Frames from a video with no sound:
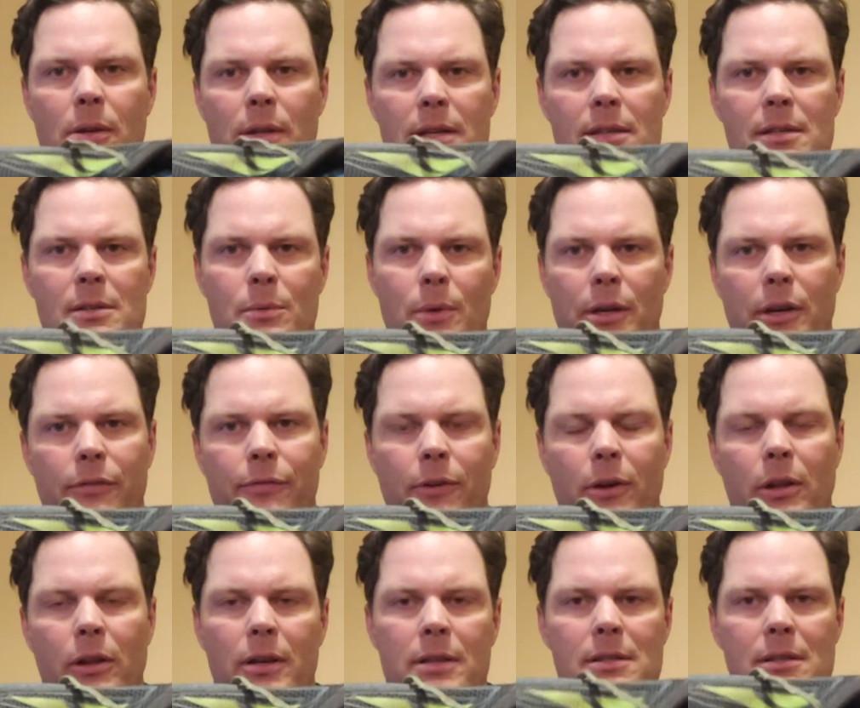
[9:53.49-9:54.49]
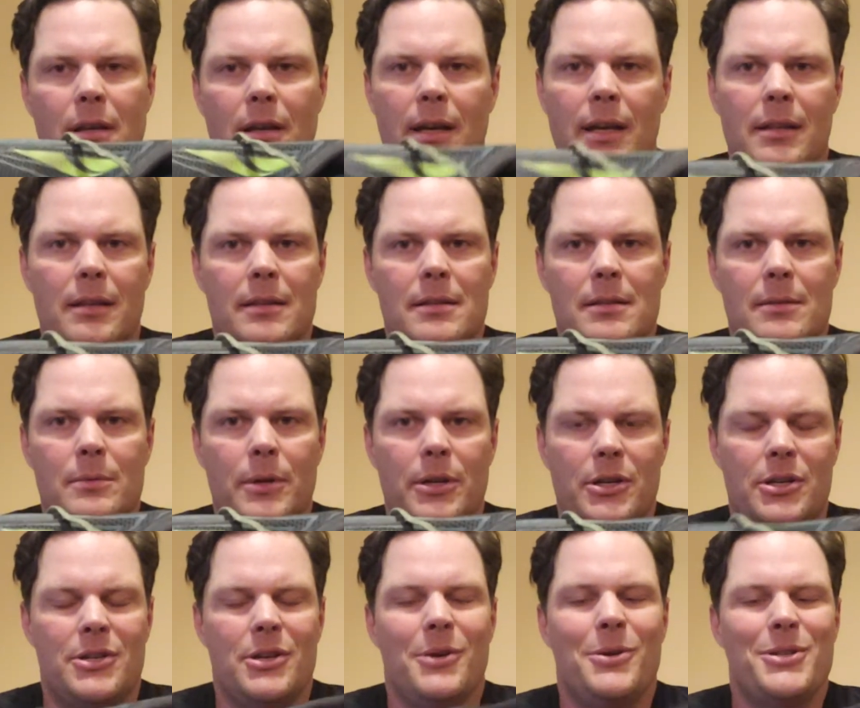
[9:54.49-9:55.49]
This is what your foot looks like. This is what your
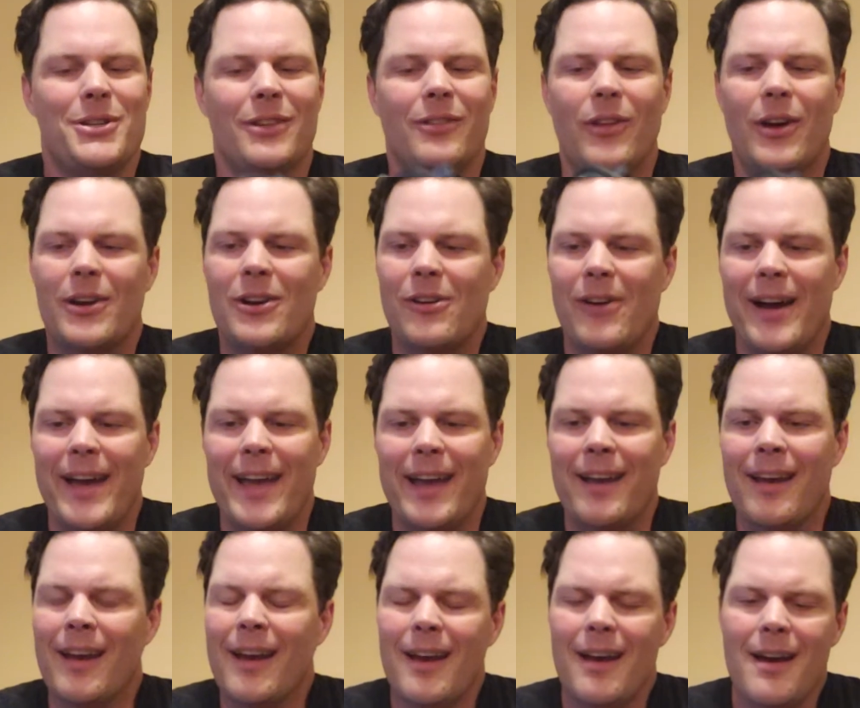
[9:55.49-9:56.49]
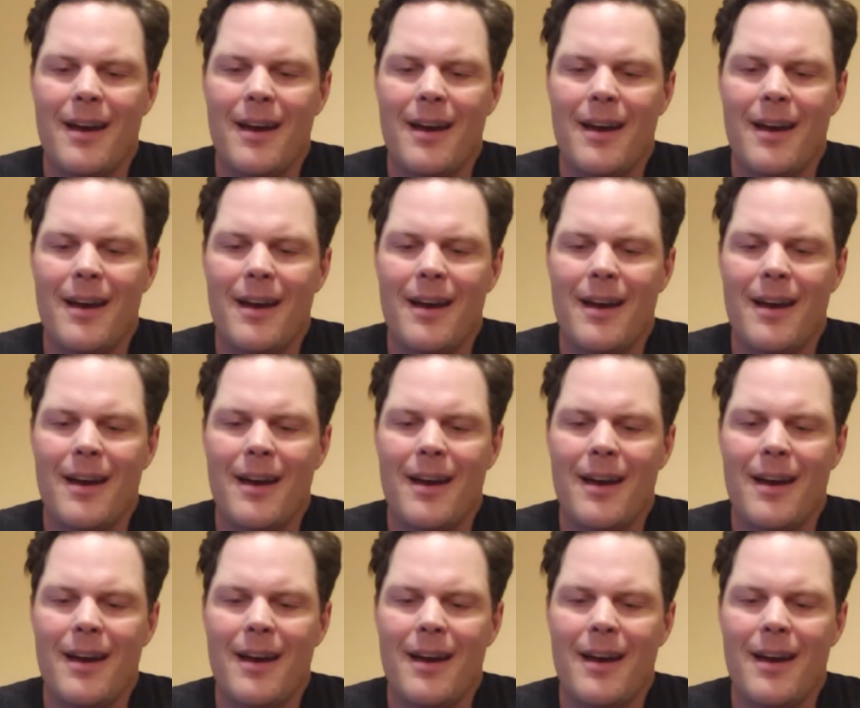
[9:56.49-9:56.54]
shoe should look like.